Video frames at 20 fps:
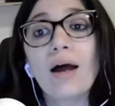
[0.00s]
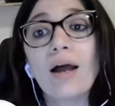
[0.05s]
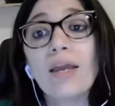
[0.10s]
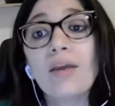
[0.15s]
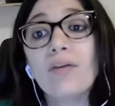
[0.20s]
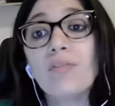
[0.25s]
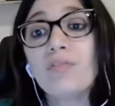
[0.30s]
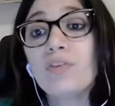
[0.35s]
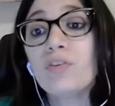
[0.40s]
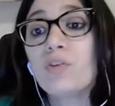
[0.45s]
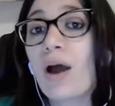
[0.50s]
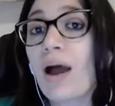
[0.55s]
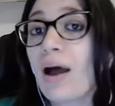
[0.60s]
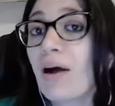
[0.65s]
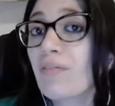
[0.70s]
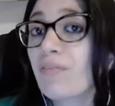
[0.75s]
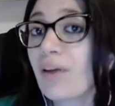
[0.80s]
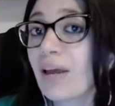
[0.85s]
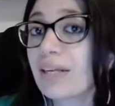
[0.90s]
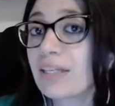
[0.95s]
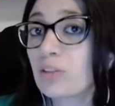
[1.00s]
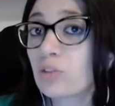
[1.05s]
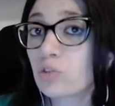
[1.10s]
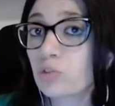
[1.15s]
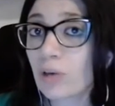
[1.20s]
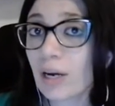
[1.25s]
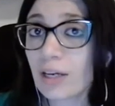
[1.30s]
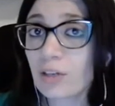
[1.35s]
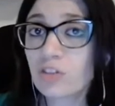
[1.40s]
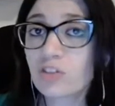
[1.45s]
If you have any
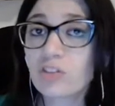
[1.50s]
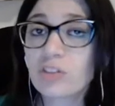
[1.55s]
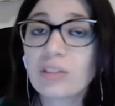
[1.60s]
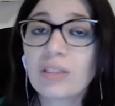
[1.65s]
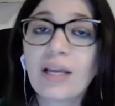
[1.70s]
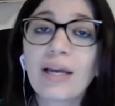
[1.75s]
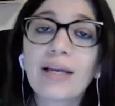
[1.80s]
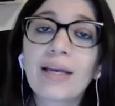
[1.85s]
traction,